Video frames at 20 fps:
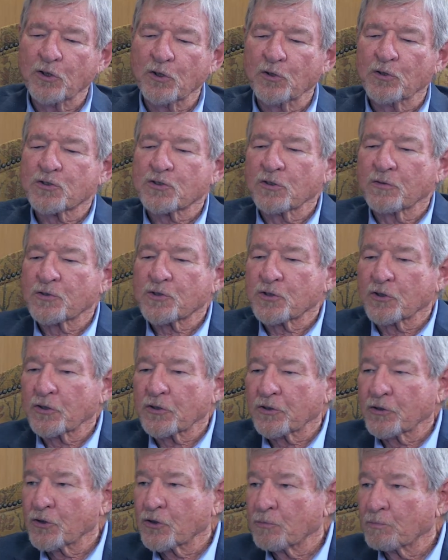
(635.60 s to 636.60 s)
use of
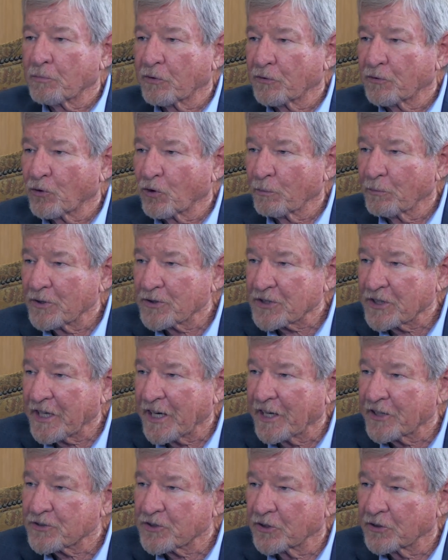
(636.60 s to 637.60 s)
certain performance
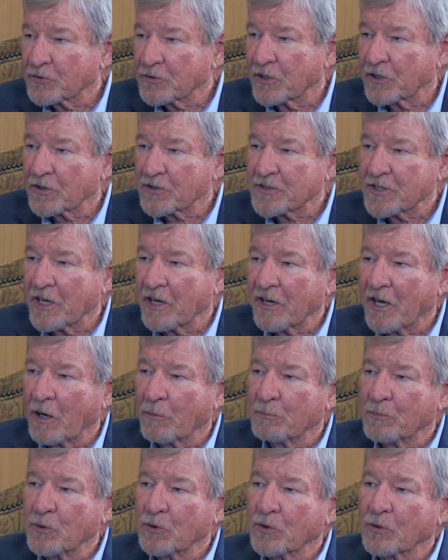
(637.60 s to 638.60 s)
enhancing drugs. Now,
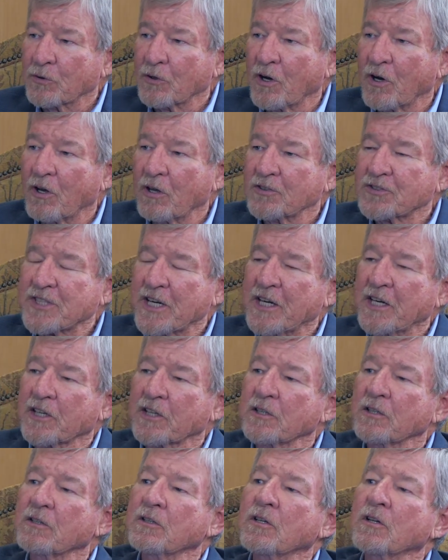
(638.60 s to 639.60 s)
albuterol
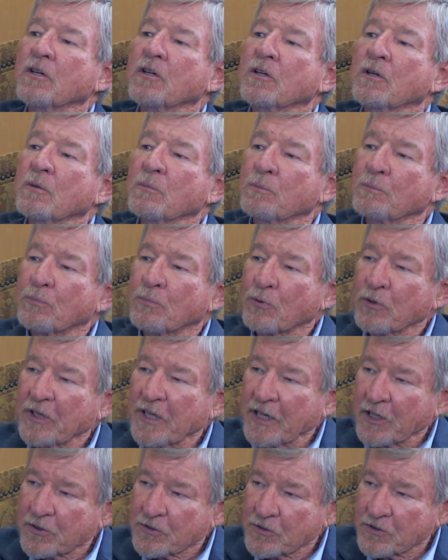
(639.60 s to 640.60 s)
taken
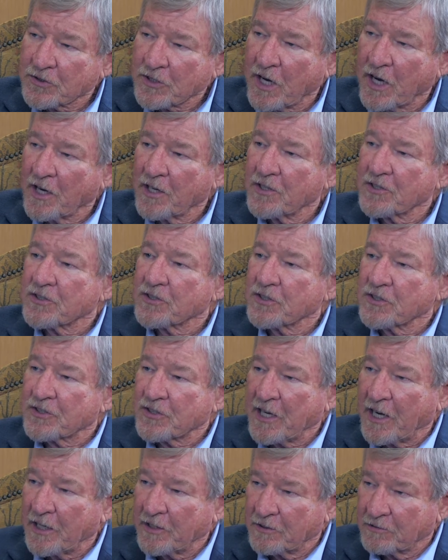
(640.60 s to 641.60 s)
pre exercise, is
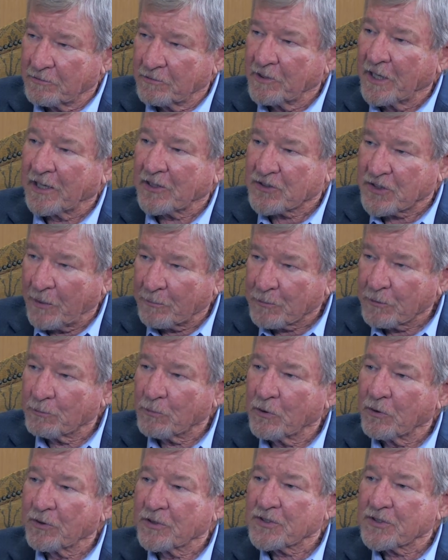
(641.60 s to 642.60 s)
that acceptable?